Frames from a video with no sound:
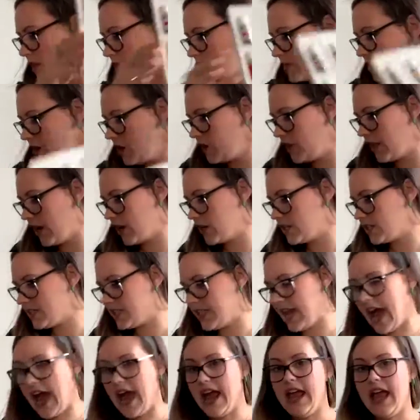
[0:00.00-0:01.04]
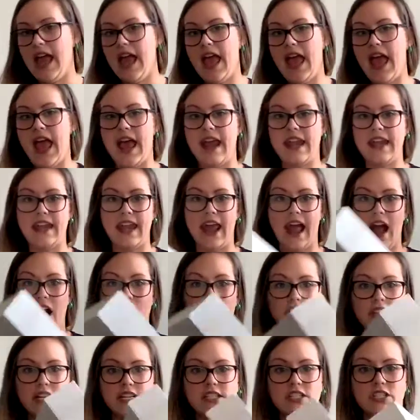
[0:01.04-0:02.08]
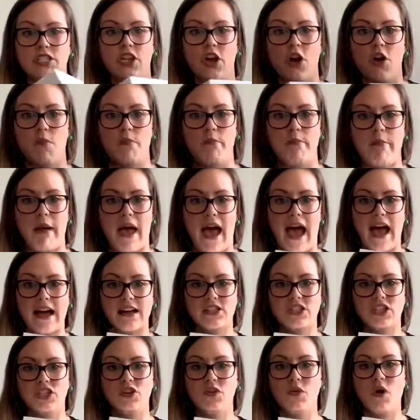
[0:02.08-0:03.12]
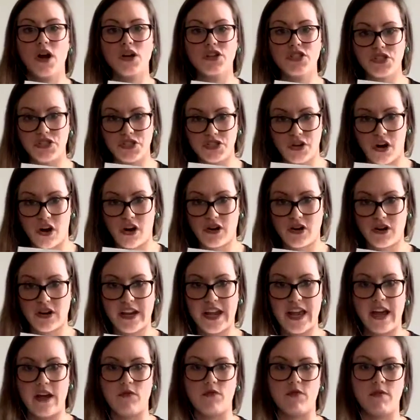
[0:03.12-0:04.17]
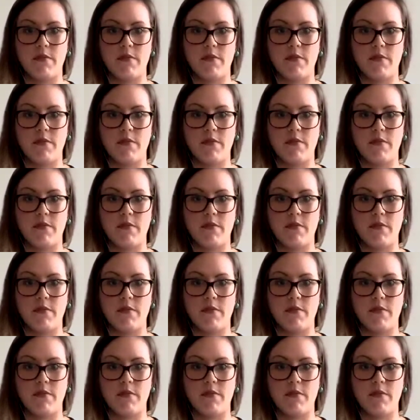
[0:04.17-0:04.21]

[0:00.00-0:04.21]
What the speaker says: So there's that. And now let's go back to our starter kit.